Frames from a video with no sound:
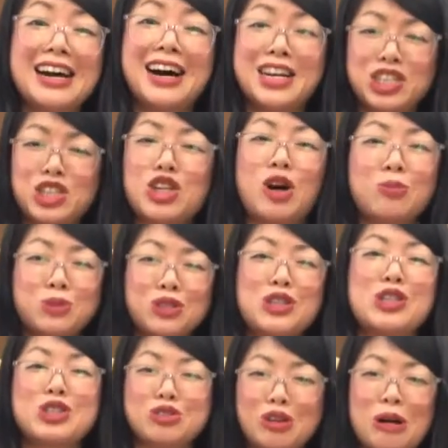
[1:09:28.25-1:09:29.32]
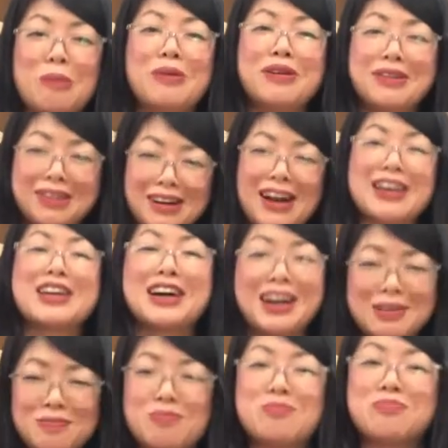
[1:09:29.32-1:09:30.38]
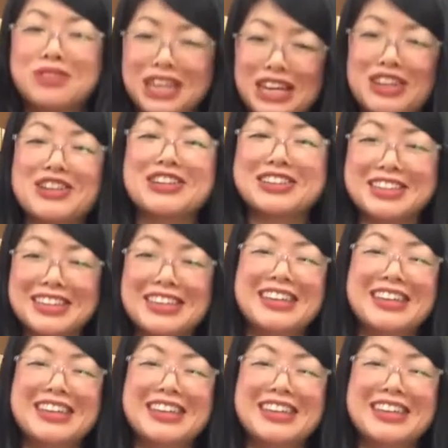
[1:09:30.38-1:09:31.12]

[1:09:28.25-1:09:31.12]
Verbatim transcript: I shop to drop I, I'm pretty good